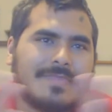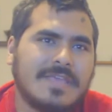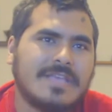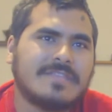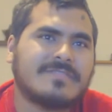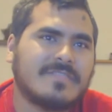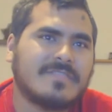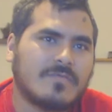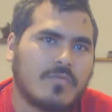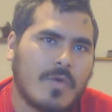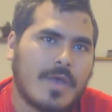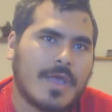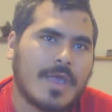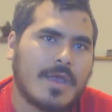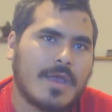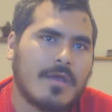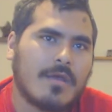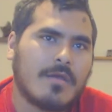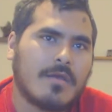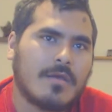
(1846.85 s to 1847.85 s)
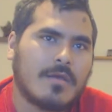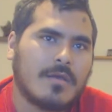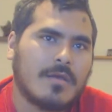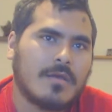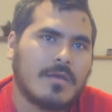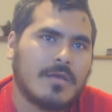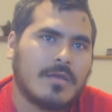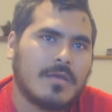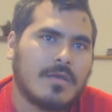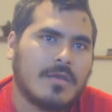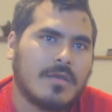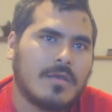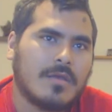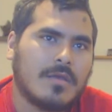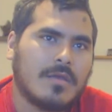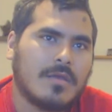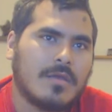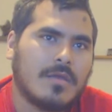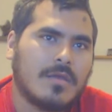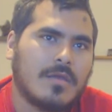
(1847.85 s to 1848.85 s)
And this is where,
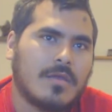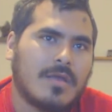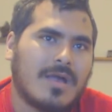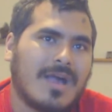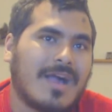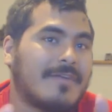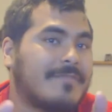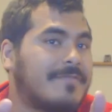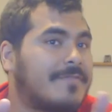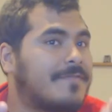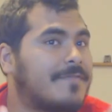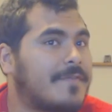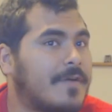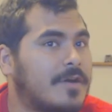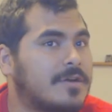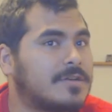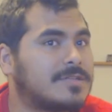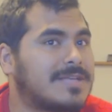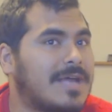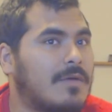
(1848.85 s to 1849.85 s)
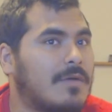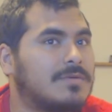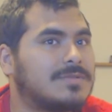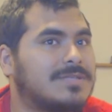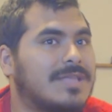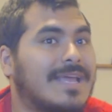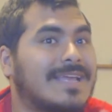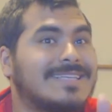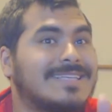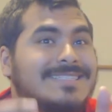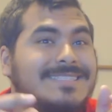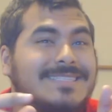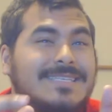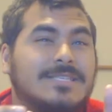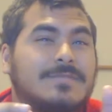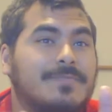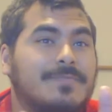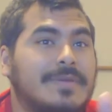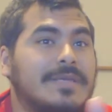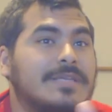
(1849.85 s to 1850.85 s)
at first, I was like, is
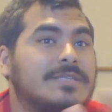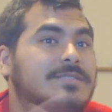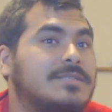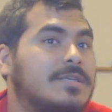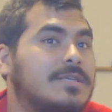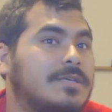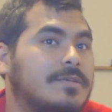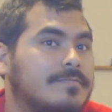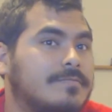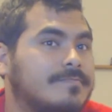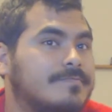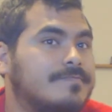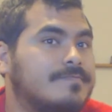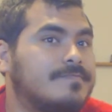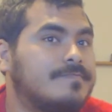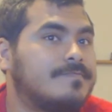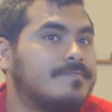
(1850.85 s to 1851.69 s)
this PT?